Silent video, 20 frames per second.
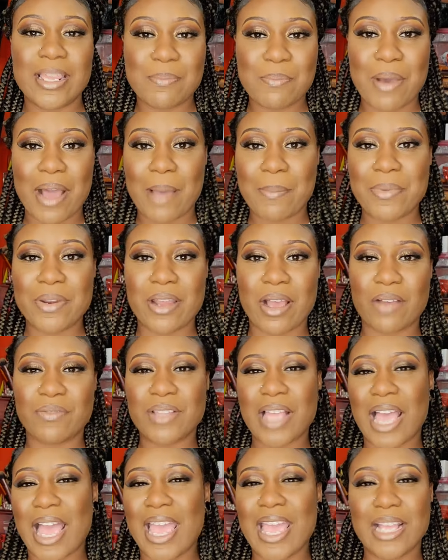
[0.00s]
they popping
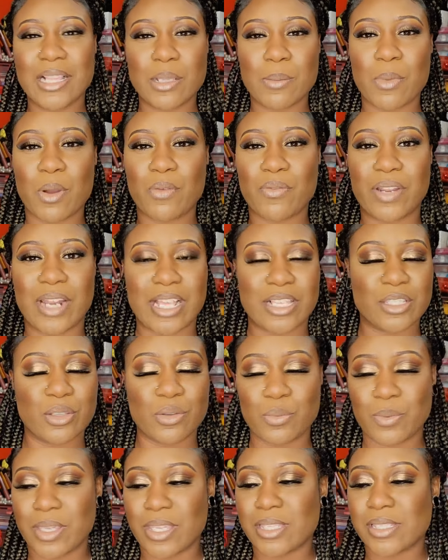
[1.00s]
off i had them on for like
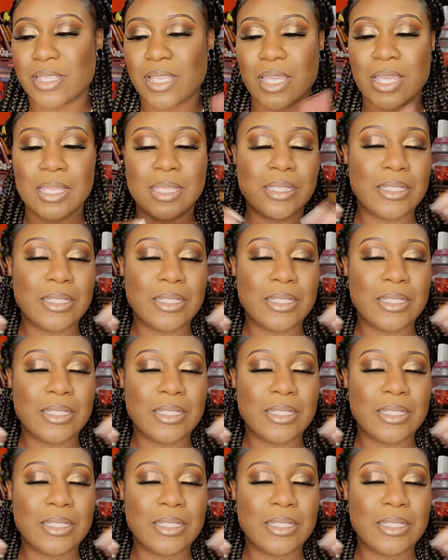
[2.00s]
two weeks